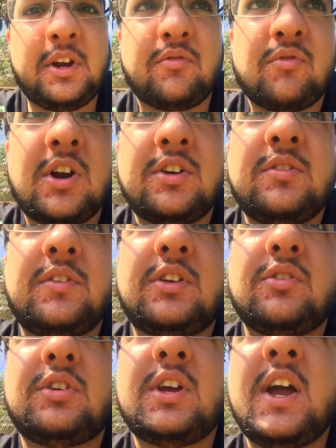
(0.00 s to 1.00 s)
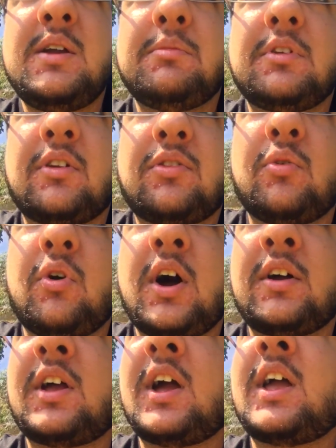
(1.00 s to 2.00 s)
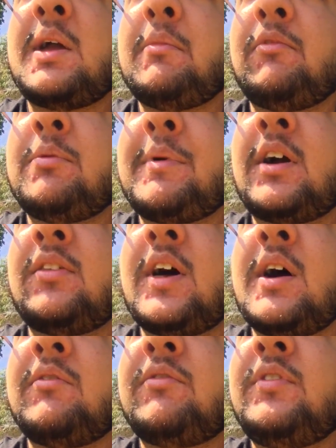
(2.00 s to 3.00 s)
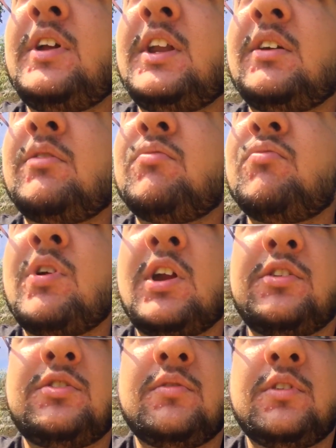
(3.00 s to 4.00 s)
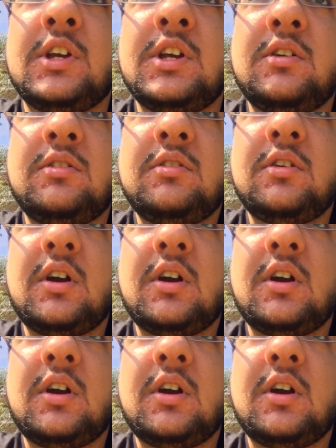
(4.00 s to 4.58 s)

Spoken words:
relatively good game, and I thought I came off the back of that feeling relatively